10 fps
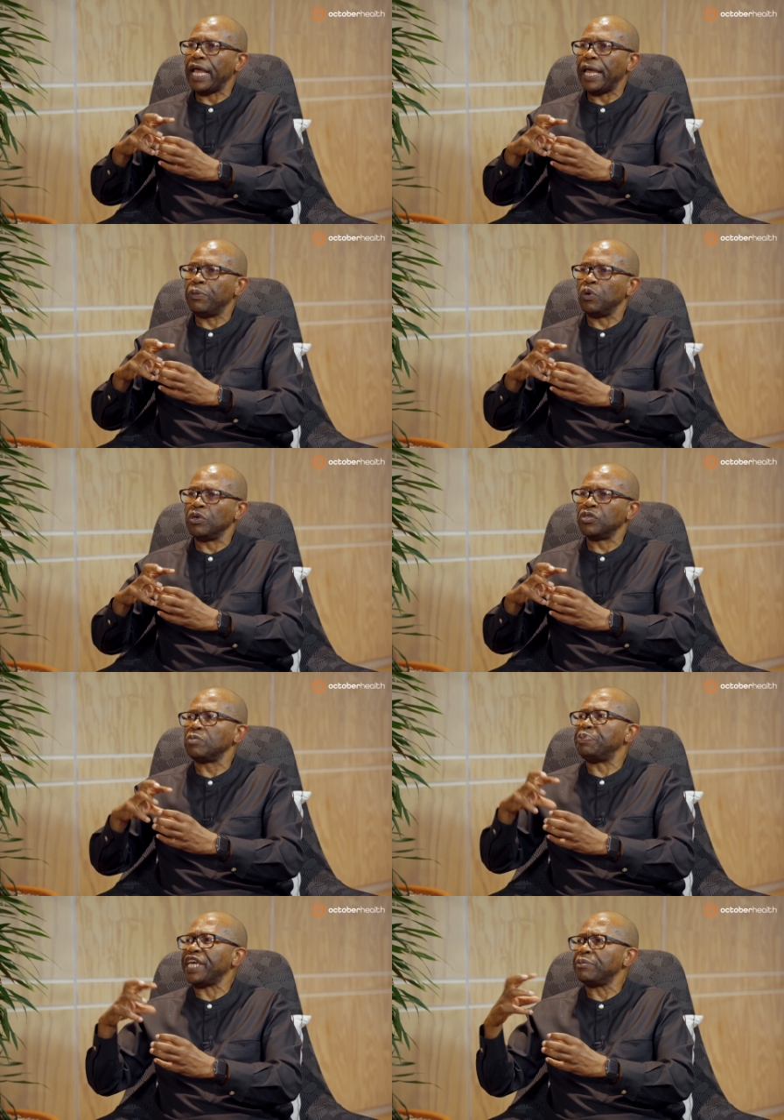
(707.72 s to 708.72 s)
we will
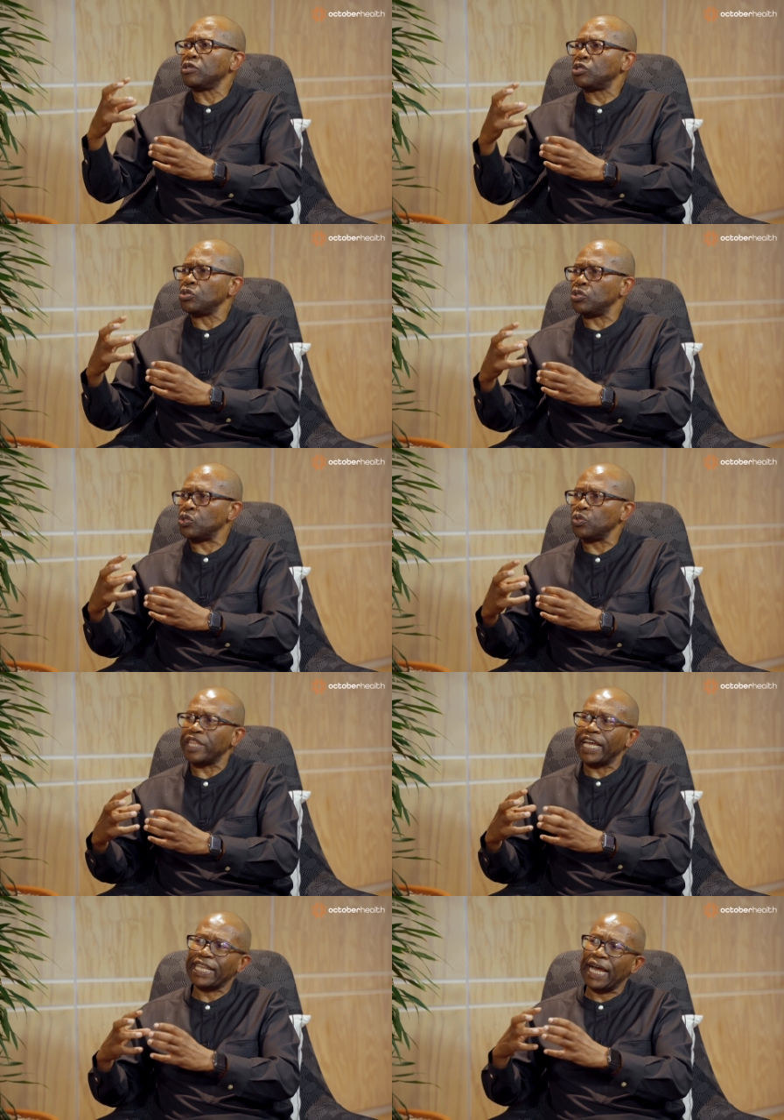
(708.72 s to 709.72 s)
not be able to
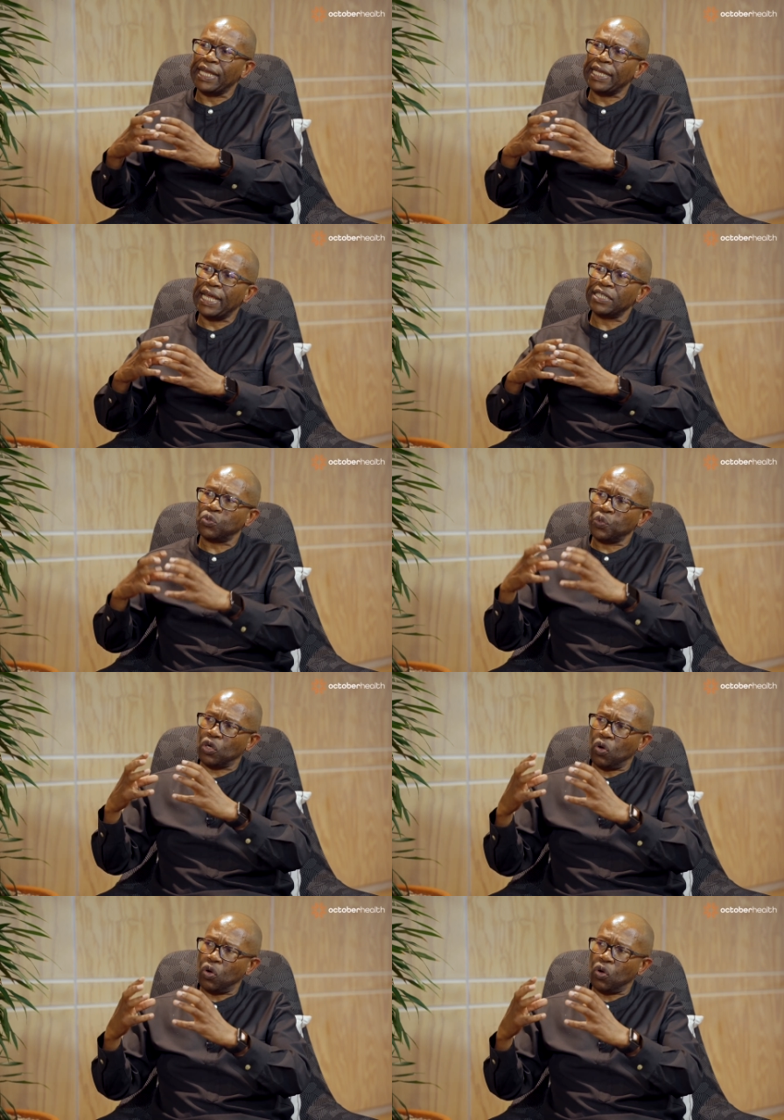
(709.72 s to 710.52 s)
do that unless we